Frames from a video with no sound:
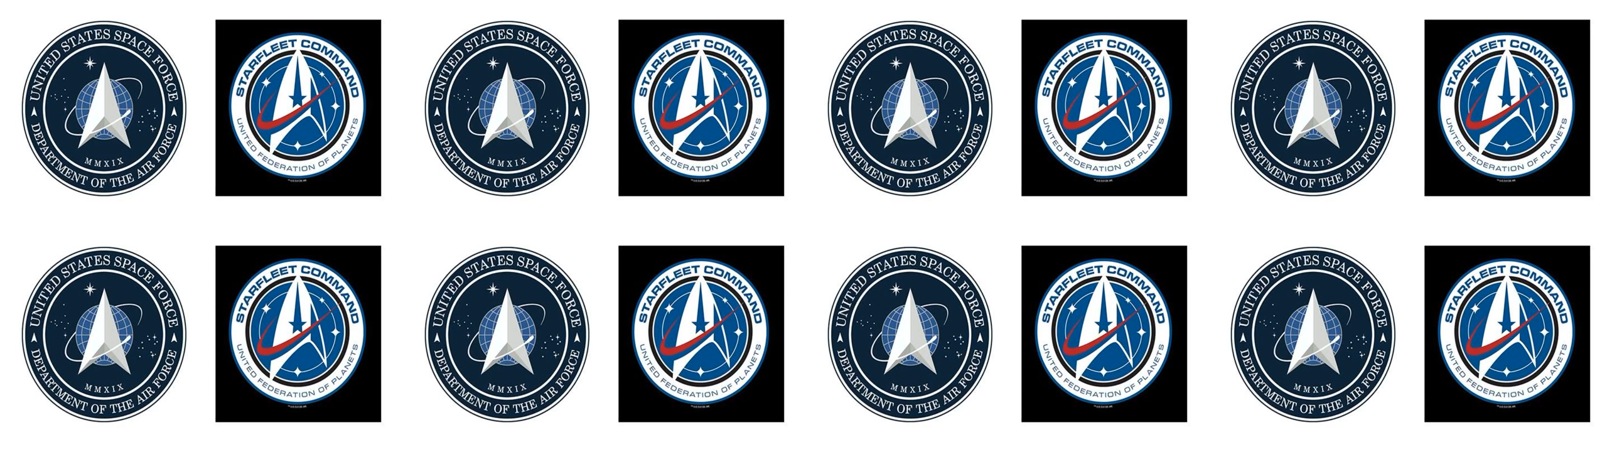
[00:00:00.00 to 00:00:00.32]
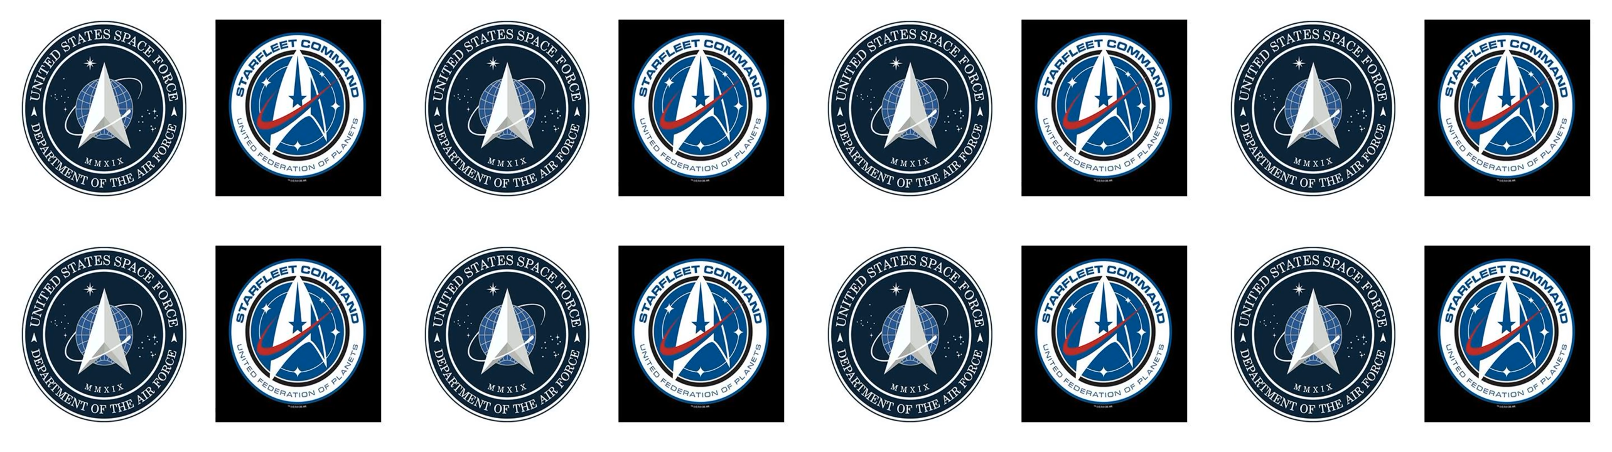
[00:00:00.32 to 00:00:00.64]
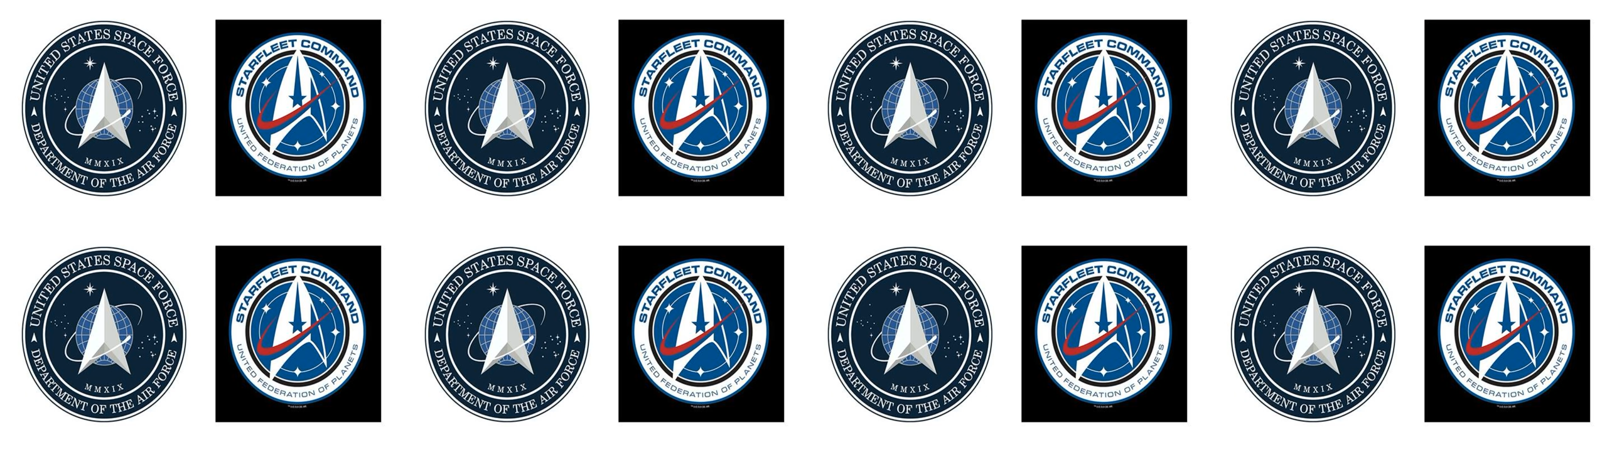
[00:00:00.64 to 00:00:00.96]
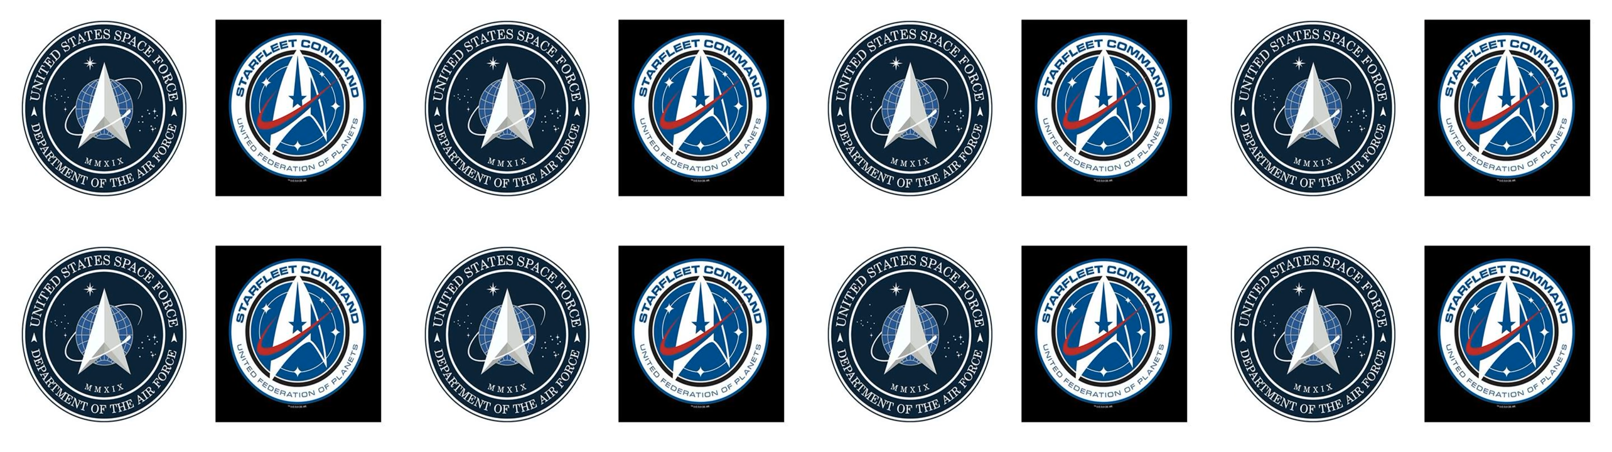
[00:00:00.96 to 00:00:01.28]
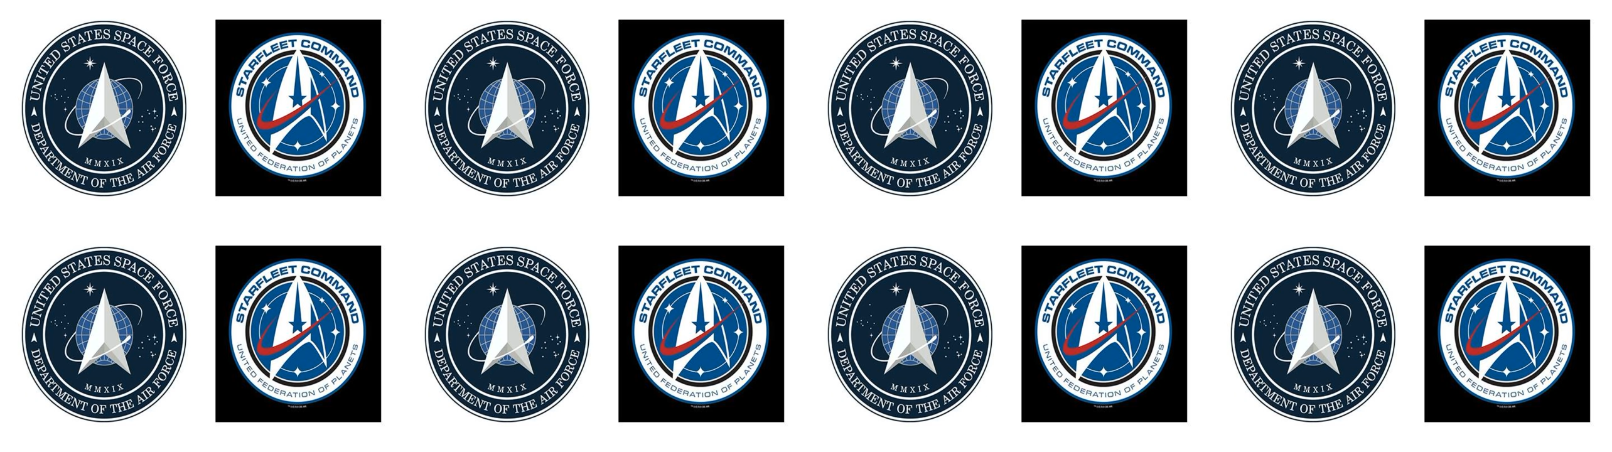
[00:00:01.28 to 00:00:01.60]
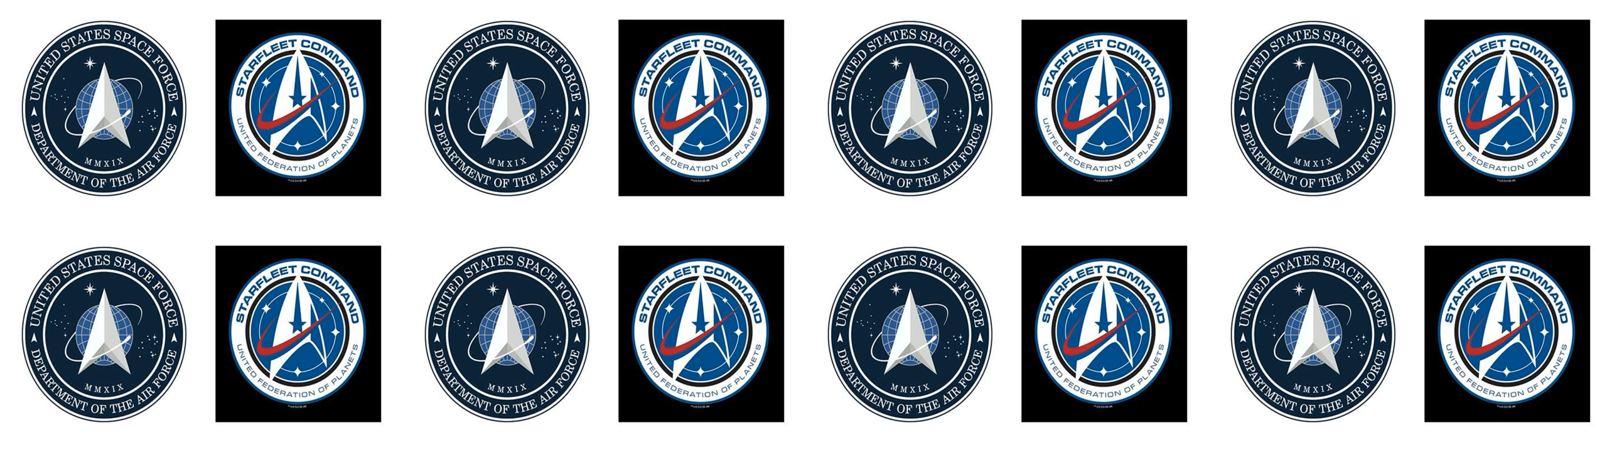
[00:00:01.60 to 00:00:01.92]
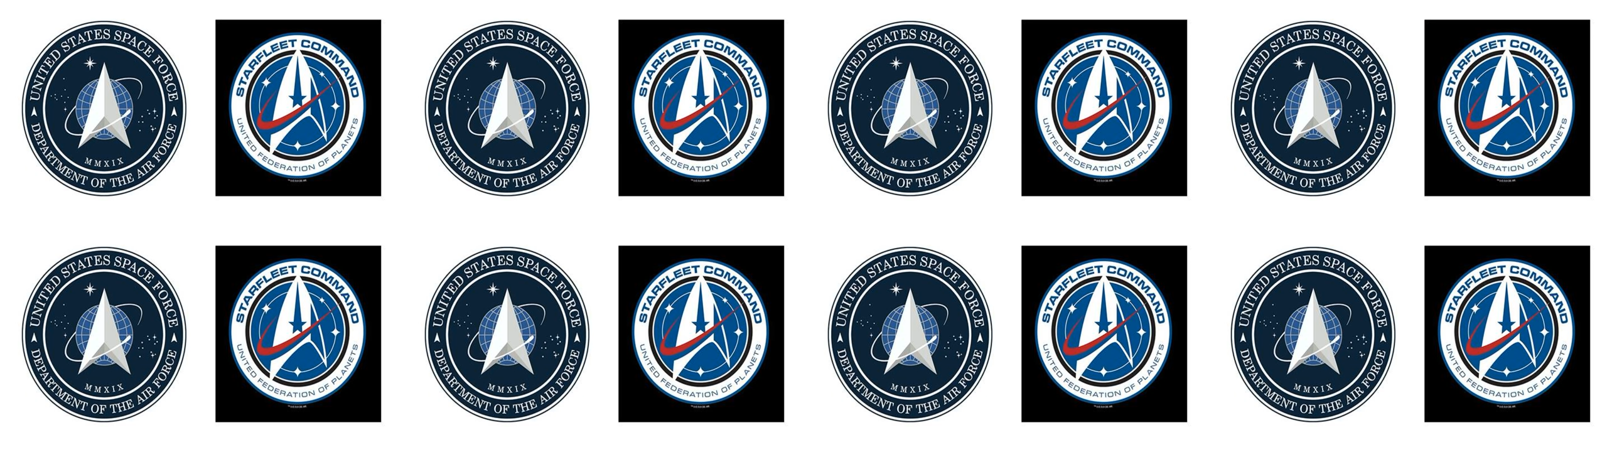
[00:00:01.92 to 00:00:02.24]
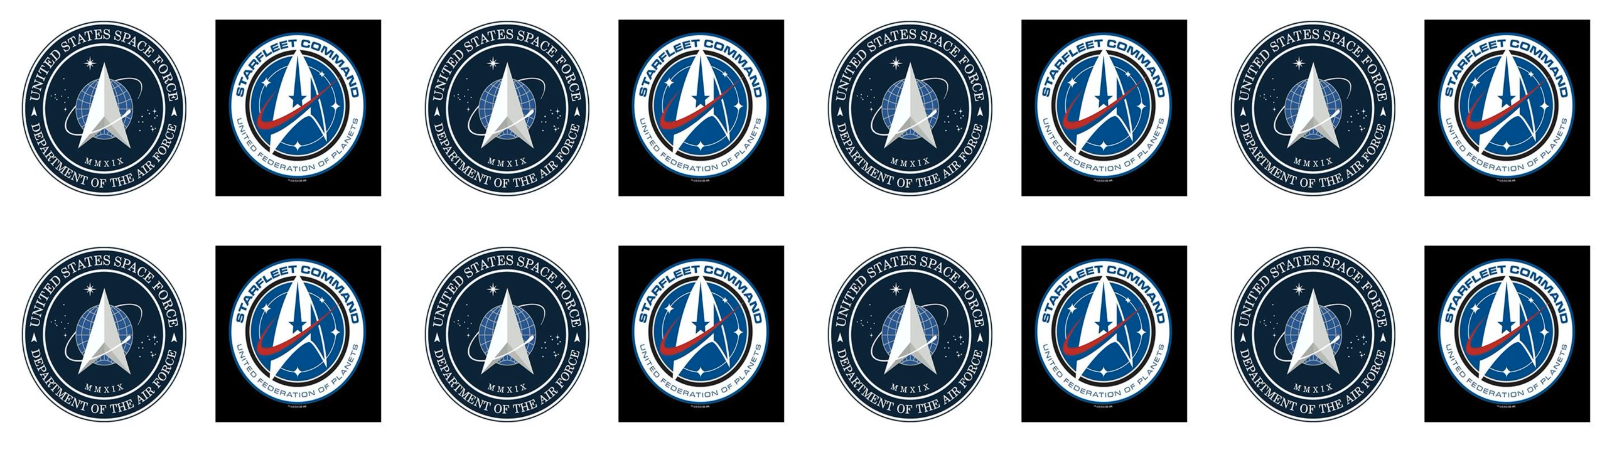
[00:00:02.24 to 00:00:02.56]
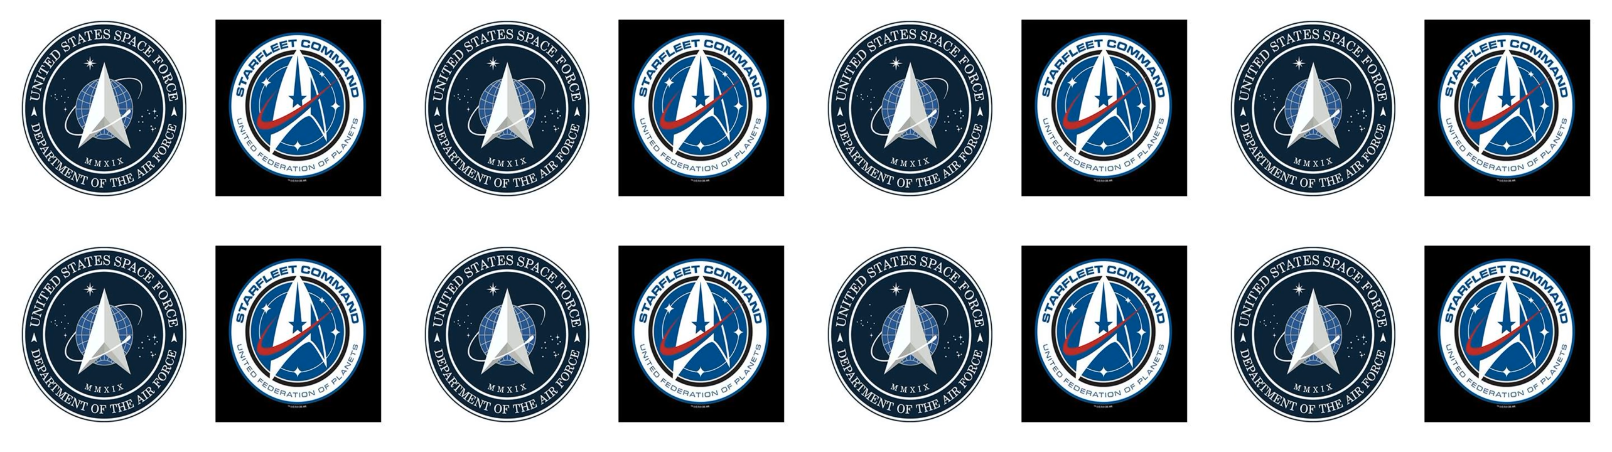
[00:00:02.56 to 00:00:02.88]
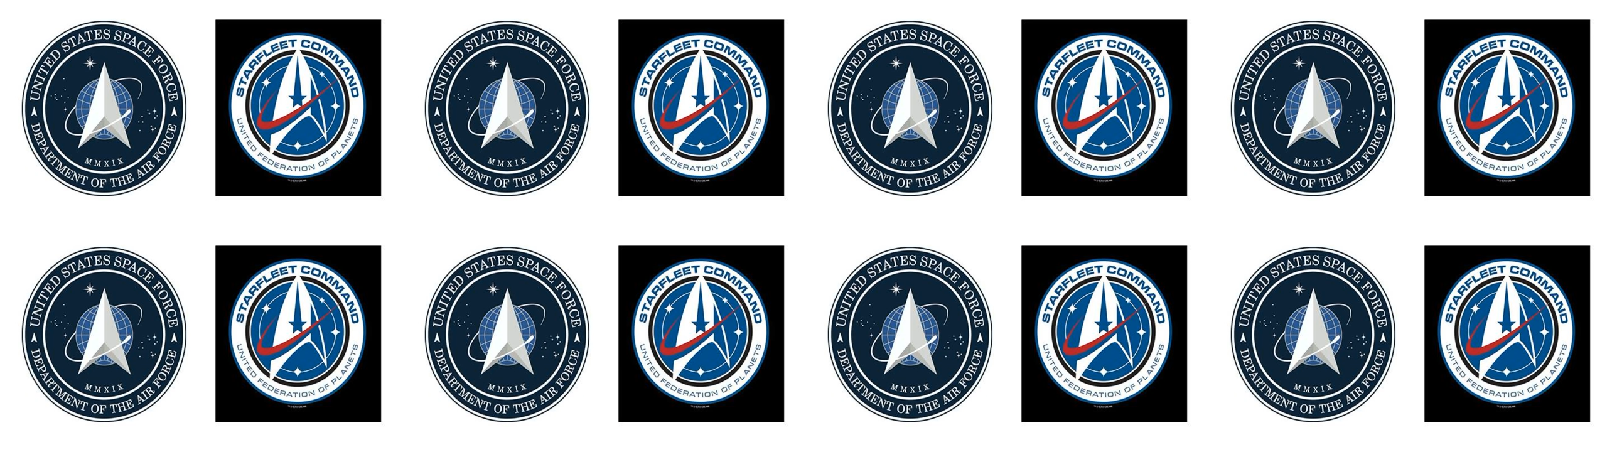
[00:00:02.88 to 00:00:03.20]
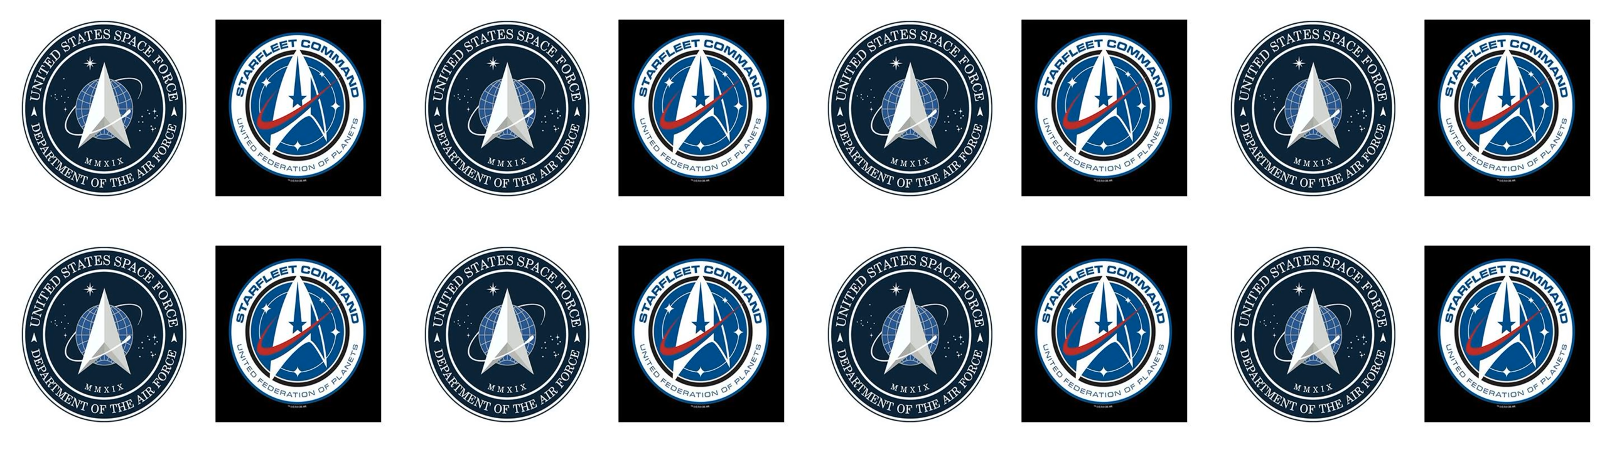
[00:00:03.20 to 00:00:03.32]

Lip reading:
(no speaker visible)